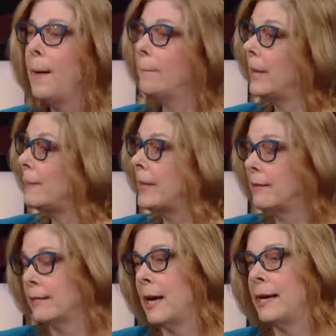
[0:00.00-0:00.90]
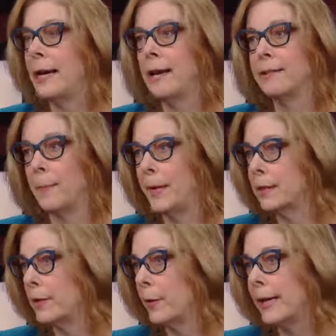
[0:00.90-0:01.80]
Maybe it's that he has a
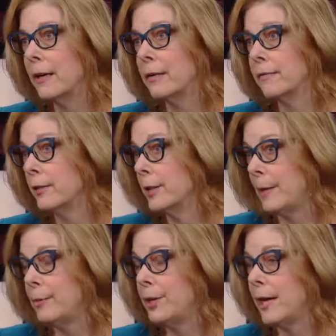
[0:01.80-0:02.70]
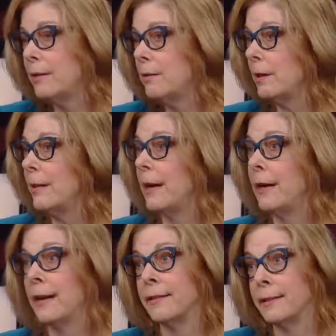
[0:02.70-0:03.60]
paranoia of regime change, and
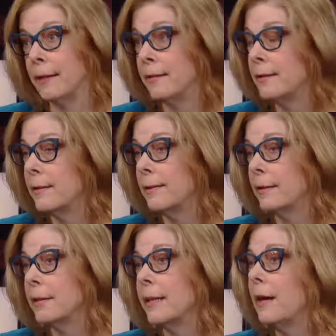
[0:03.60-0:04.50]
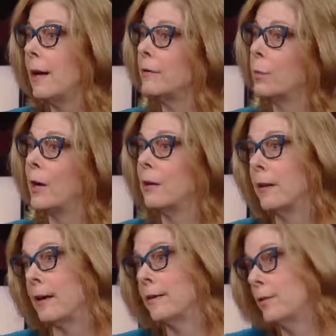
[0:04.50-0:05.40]
that extends to Syria as
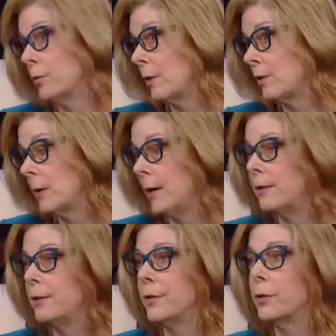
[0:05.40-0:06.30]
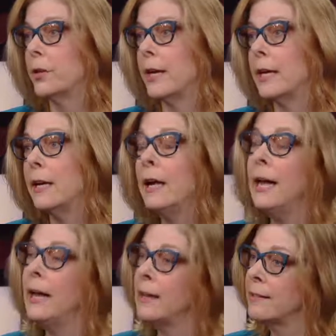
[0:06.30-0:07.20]
well as to Russia and to Ukraine.
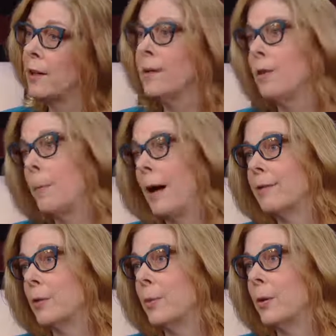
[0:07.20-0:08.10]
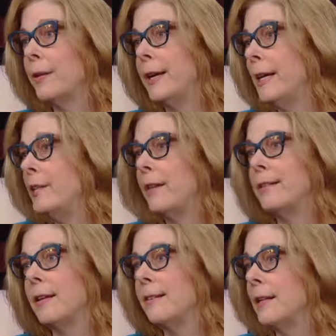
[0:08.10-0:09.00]
It's also possible that he
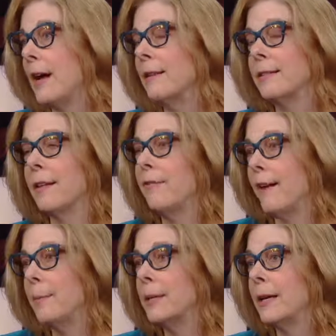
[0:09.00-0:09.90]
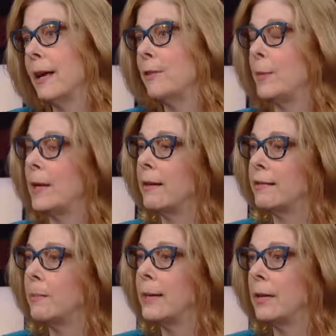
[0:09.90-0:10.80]
just sees the Assad family as being
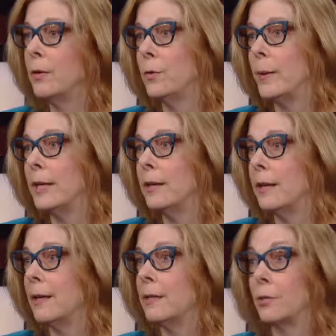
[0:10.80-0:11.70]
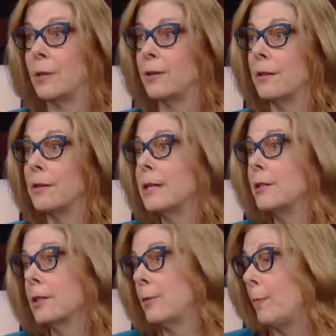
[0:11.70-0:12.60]
somebody who's been in the Russian
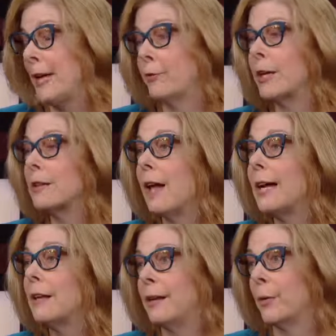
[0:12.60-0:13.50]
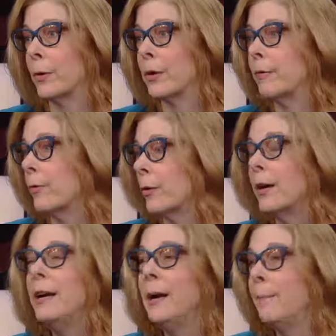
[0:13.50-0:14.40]
leadership's patron client network
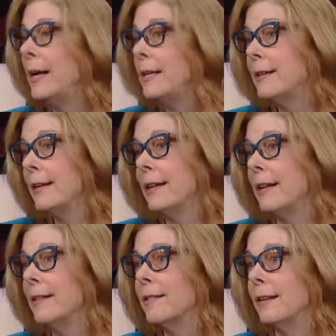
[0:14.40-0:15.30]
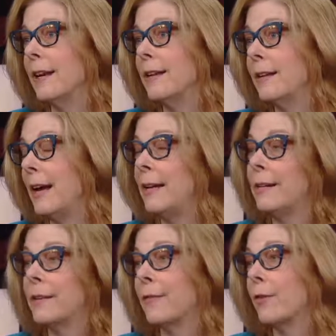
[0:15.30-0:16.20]
for many decades, and,
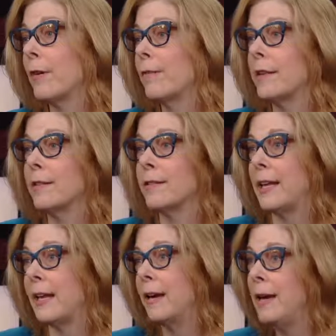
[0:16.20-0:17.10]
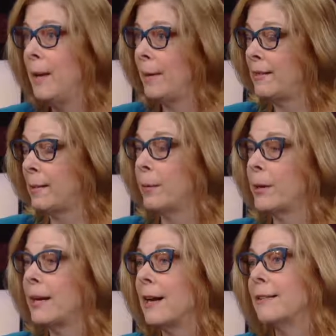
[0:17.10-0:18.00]
and therefore feels that by
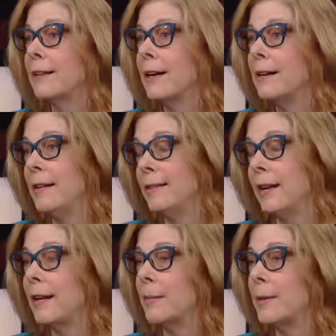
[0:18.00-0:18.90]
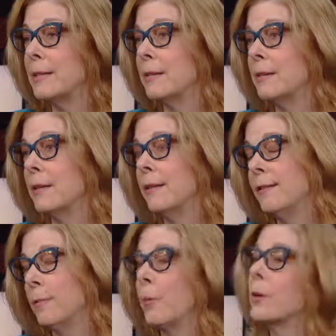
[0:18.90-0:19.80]
supporting Assad, he's sending a message to
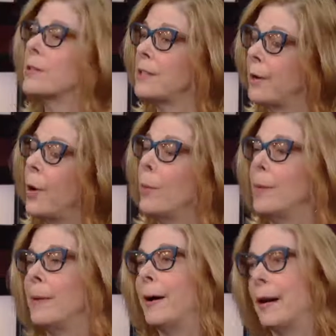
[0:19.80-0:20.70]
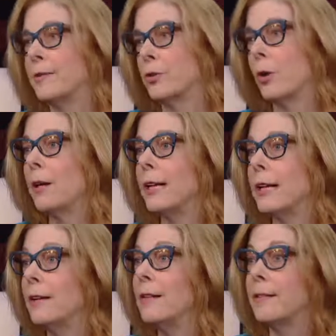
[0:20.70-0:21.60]
his supporters at home about how strong
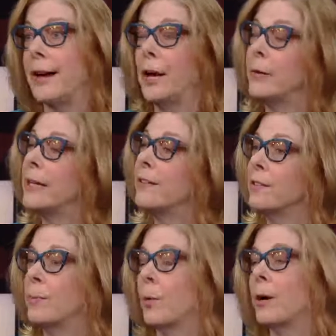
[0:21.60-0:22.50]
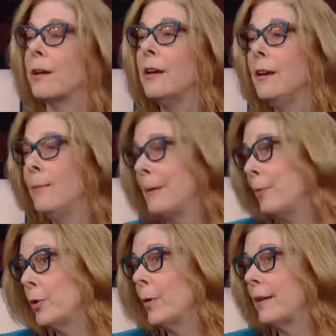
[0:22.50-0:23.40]
he is and how he can support
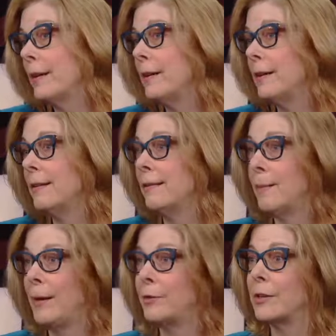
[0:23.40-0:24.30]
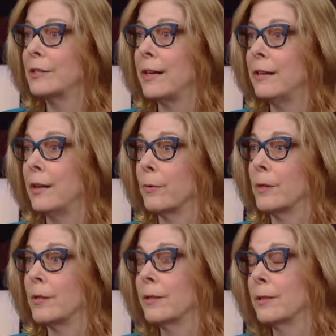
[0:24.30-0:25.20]
people who are in his uh, patron client network.